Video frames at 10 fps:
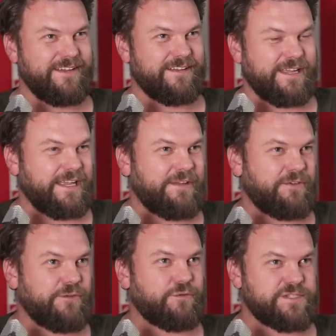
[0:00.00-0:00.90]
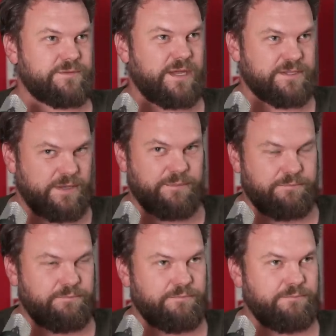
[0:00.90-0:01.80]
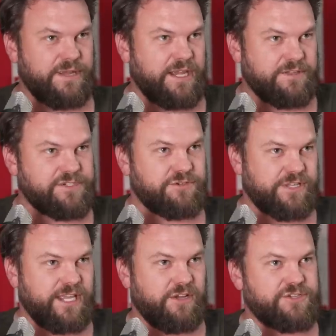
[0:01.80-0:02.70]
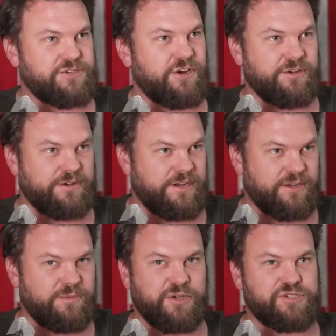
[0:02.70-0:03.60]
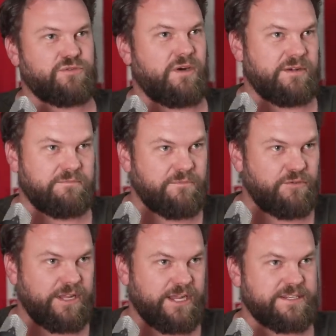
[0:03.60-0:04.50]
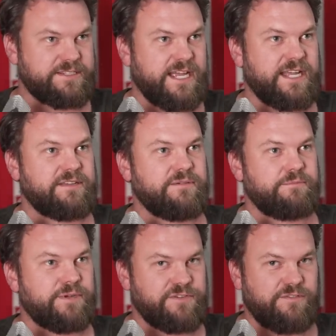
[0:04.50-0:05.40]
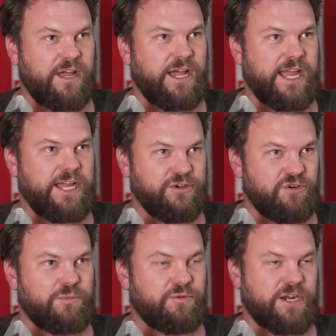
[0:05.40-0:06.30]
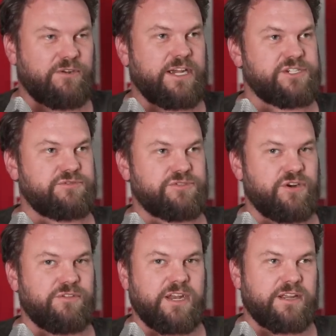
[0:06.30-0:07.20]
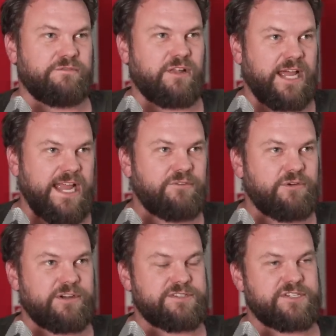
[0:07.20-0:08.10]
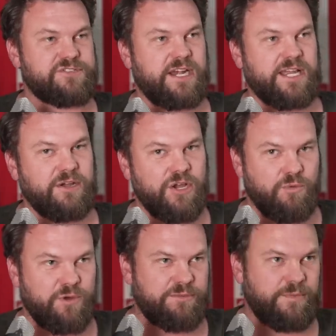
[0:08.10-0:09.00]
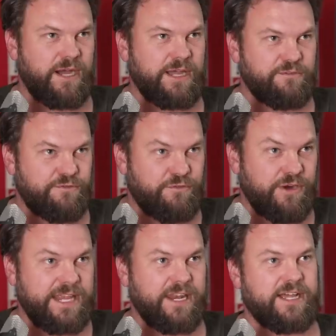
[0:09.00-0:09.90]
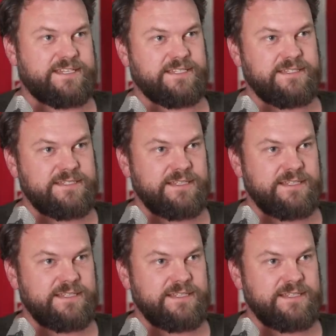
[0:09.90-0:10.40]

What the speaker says: If it was a bigger than 2 kilo drone, a commercial one, fully understand. But to fly a normal recreational drone that I can fly everywhere else in Australia with my free license,